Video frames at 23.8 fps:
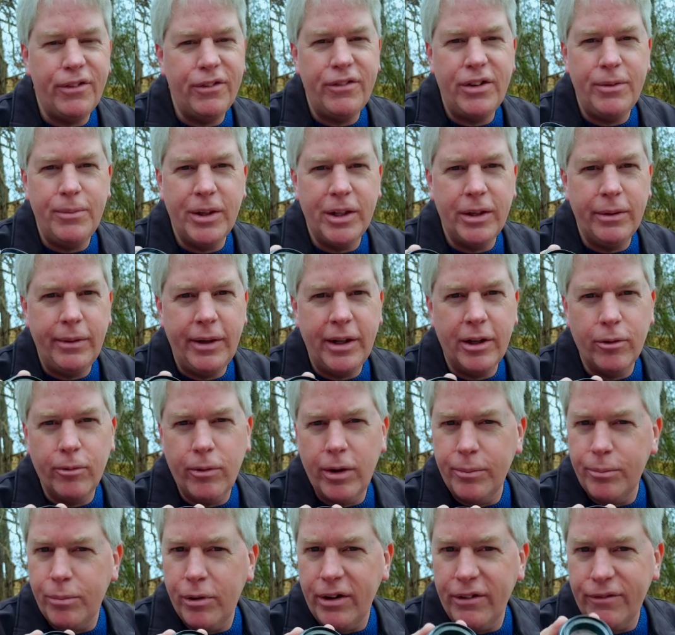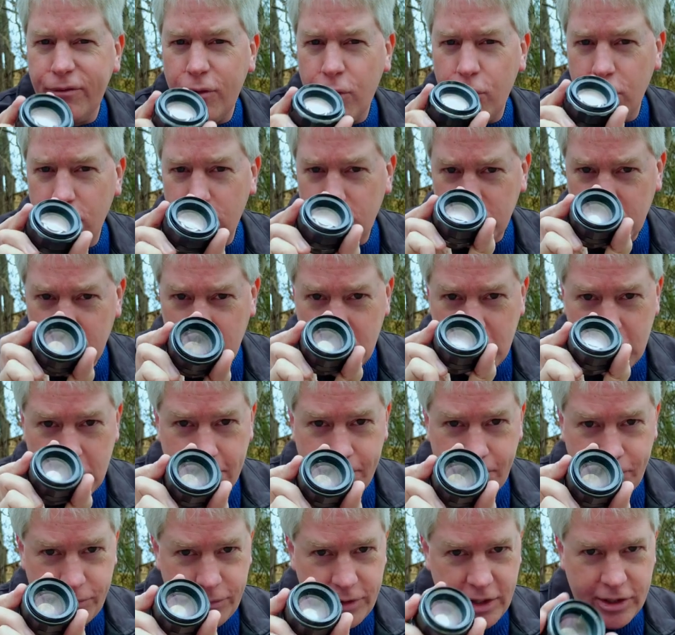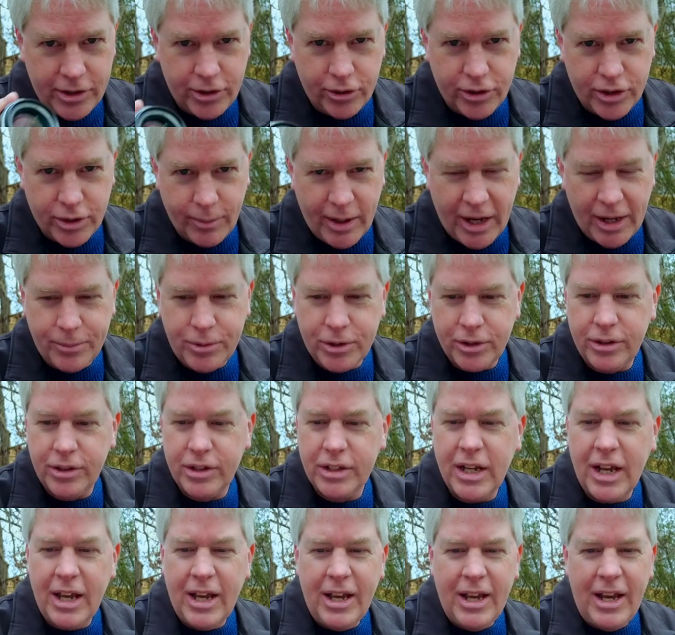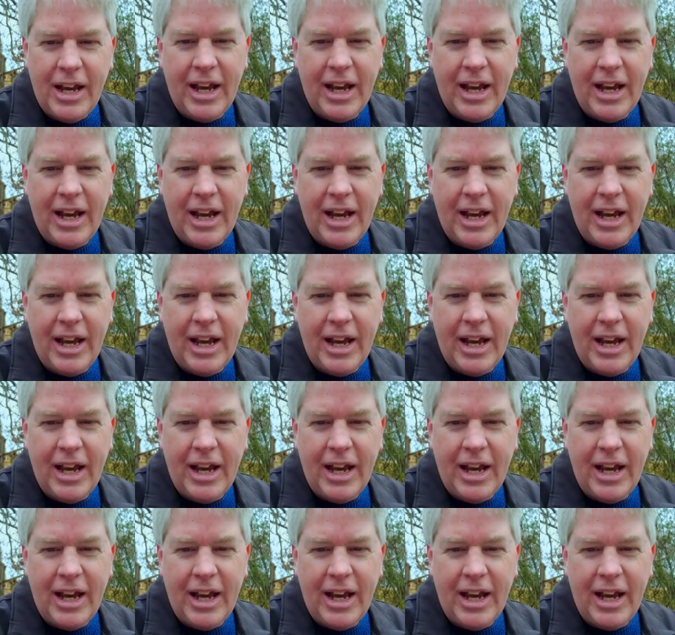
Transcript: a 50mm 1.4, these are some options.